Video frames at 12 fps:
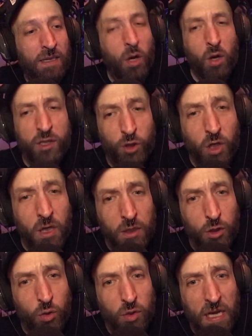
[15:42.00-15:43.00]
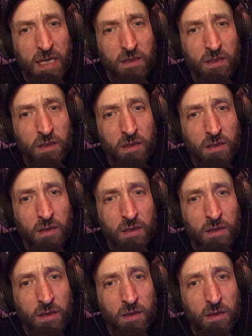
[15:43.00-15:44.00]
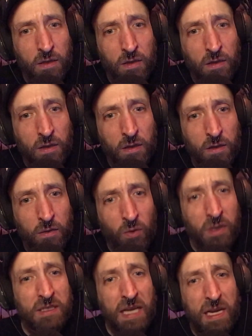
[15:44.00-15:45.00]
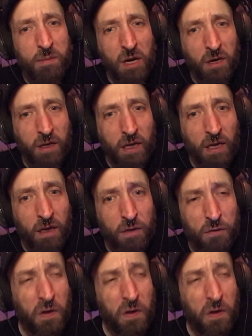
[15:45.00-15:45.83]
Oh, and you're going to do that one time, are you?